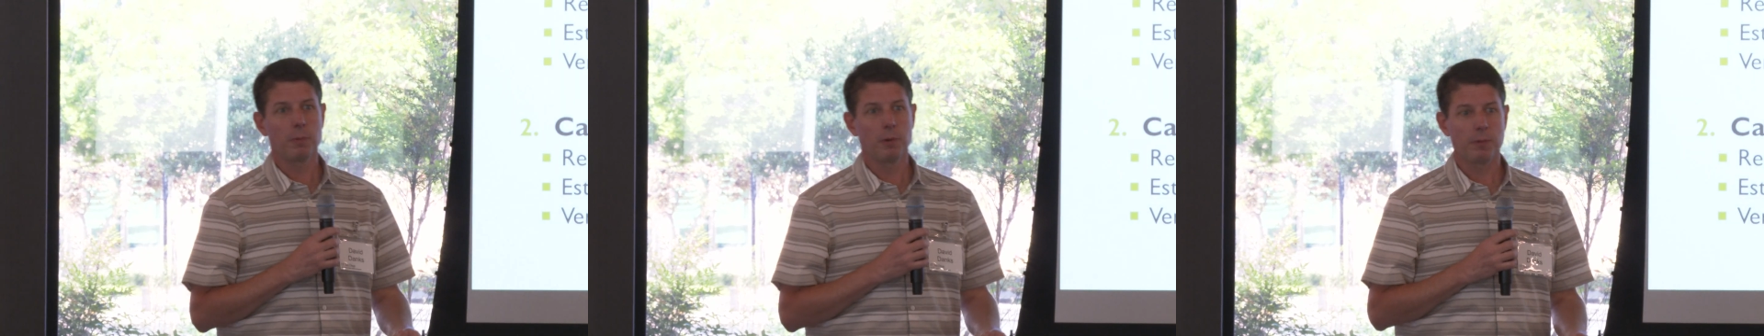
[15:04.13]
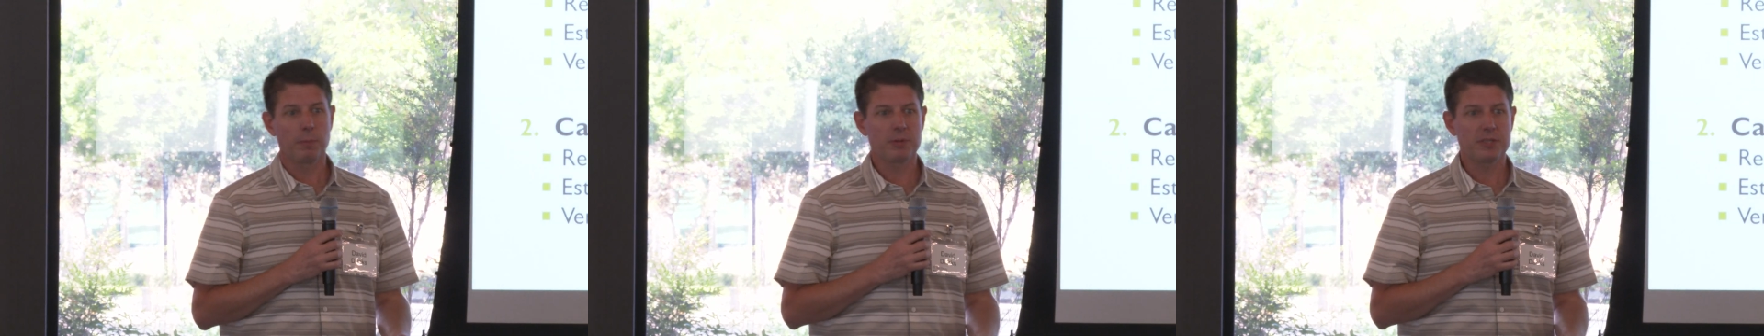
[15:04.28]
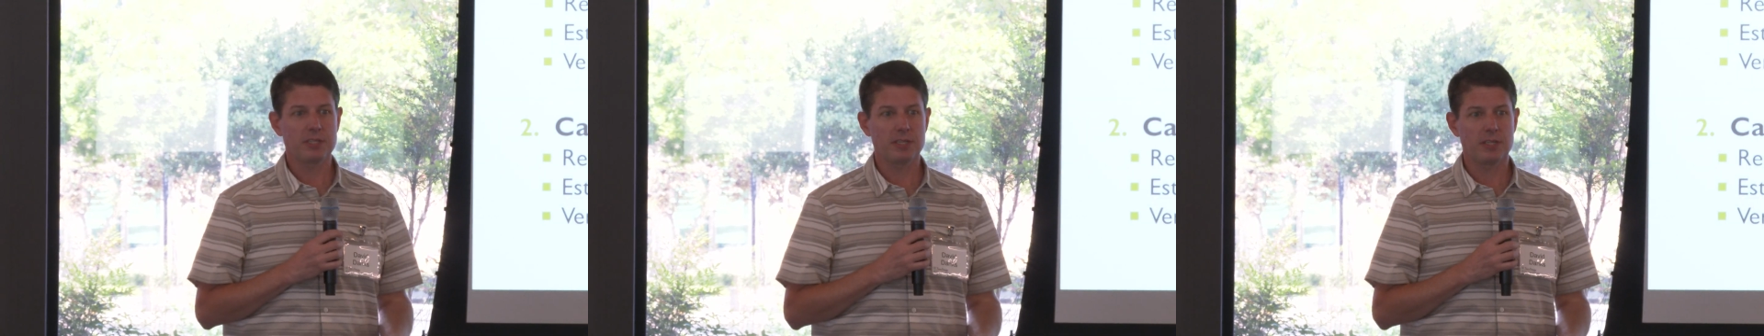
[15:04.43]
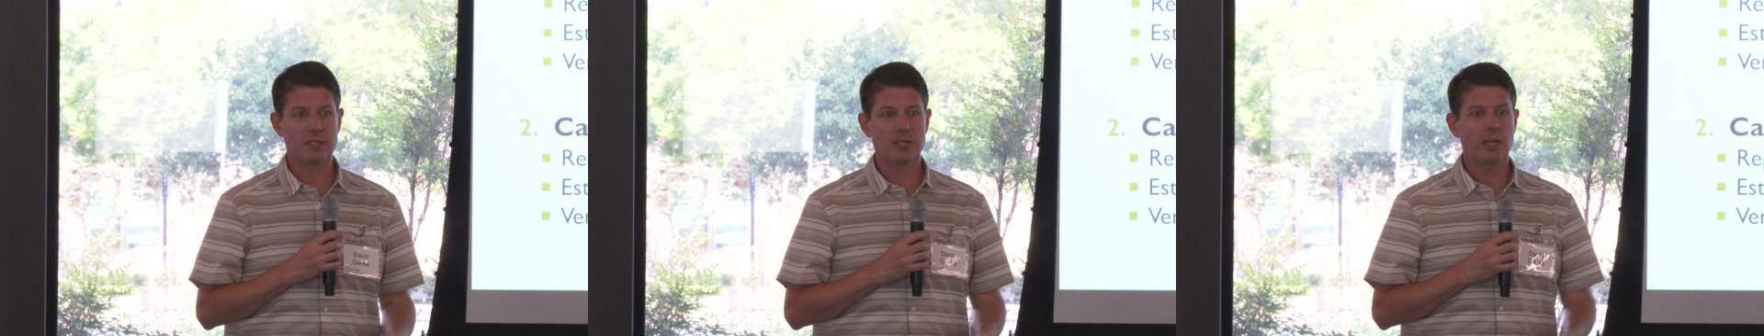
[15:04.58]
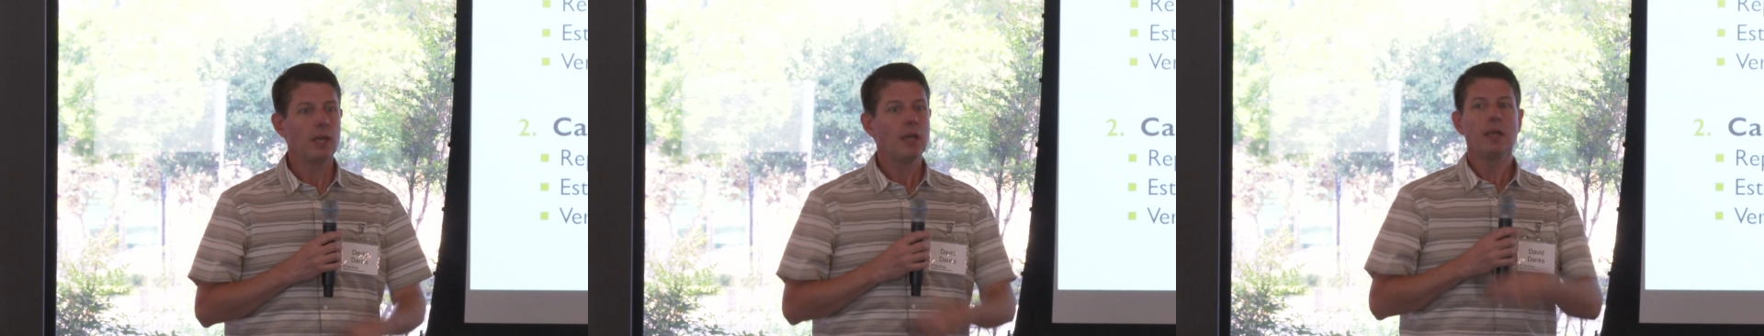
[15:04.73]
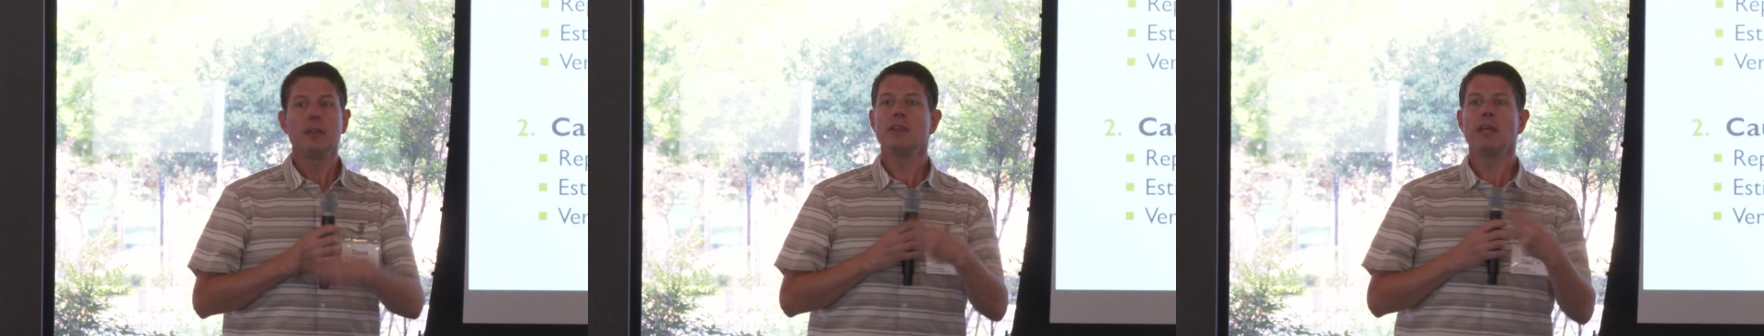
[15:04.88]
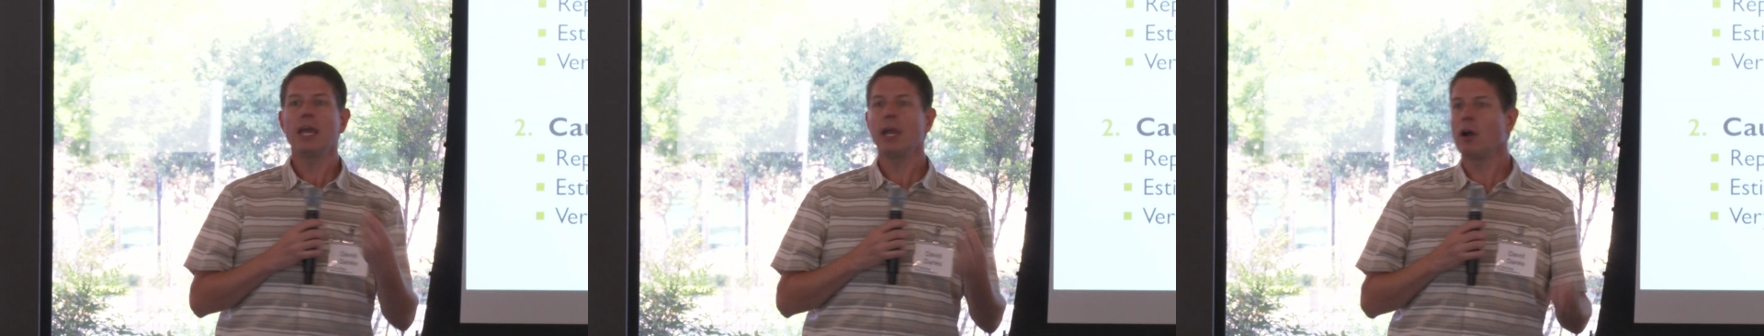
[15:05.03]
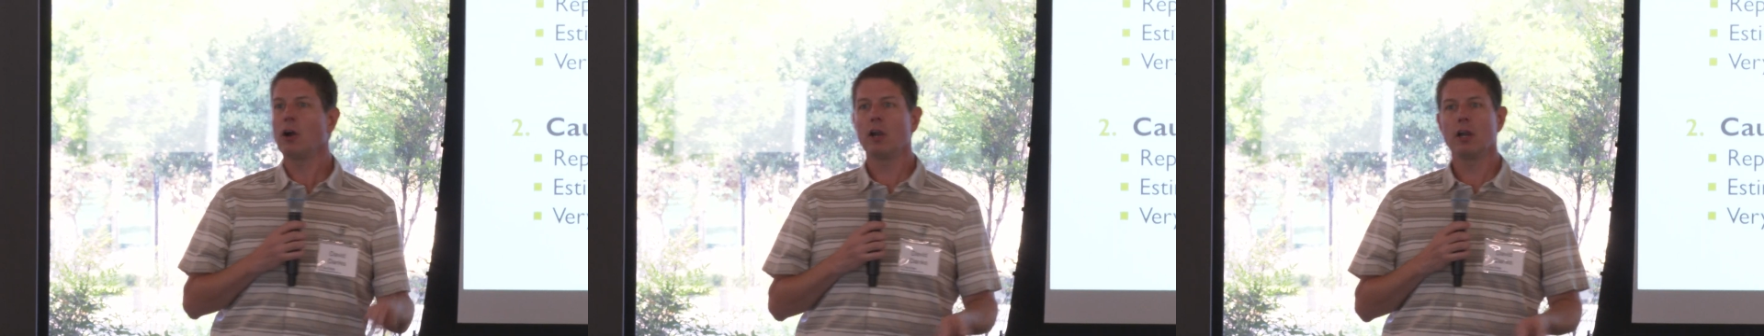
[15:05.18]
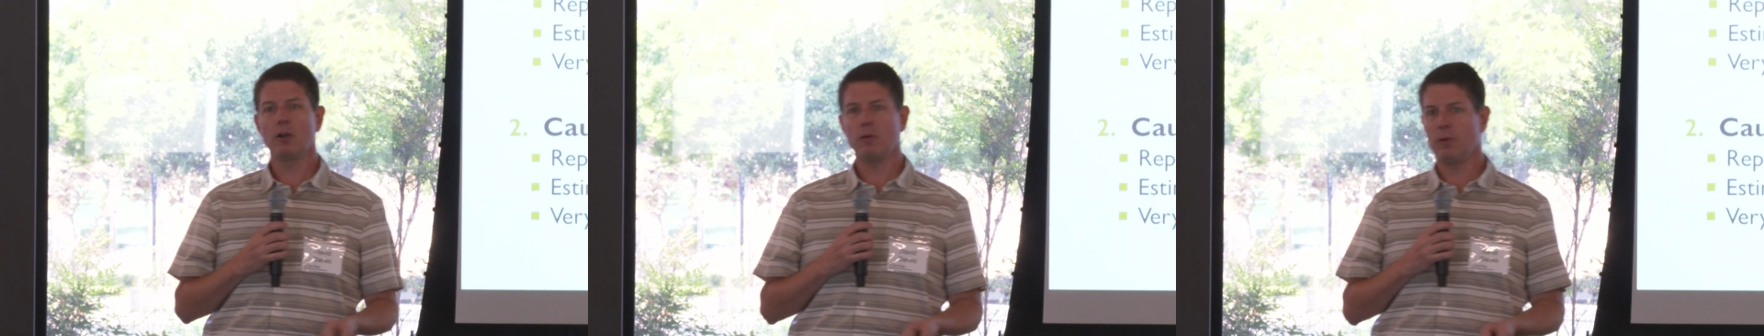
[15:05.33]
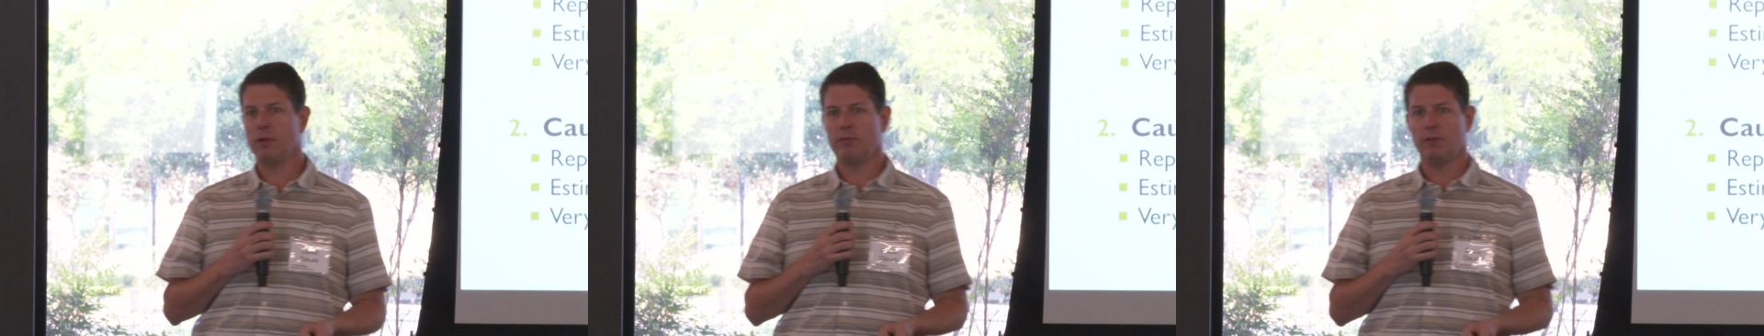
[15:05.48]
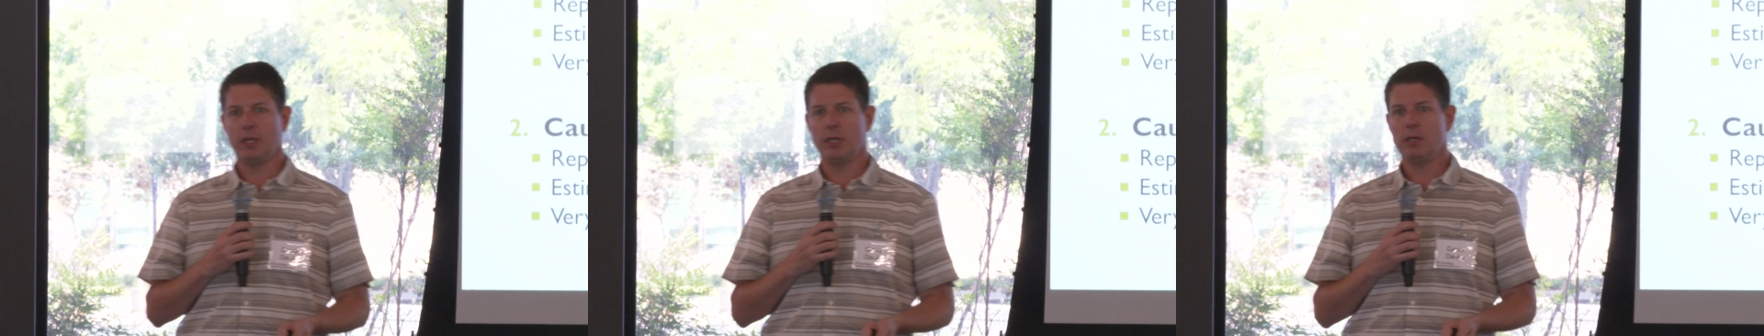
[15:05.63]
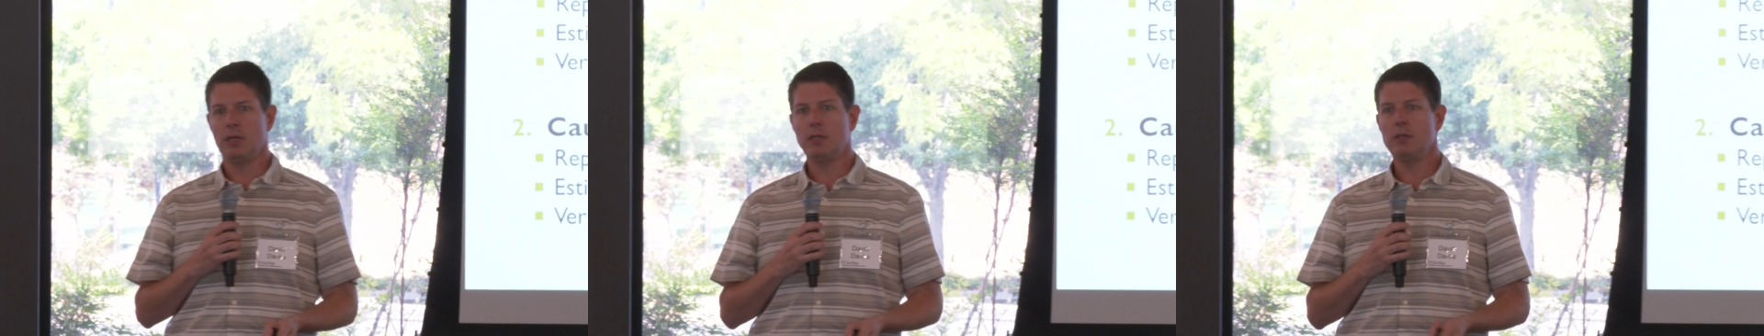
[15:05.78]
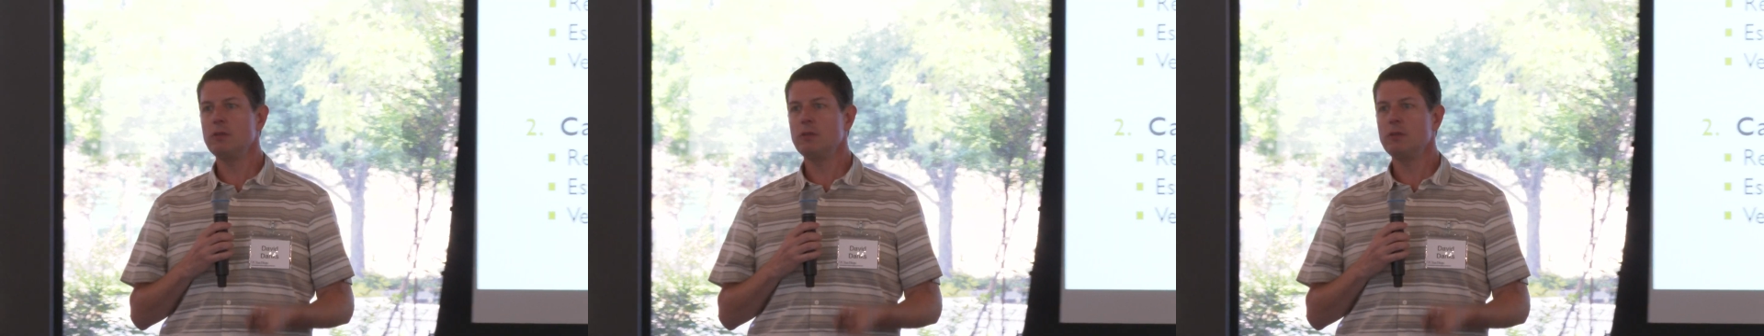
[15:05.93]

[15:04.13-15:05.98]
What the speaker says: purposes, they are equivalent.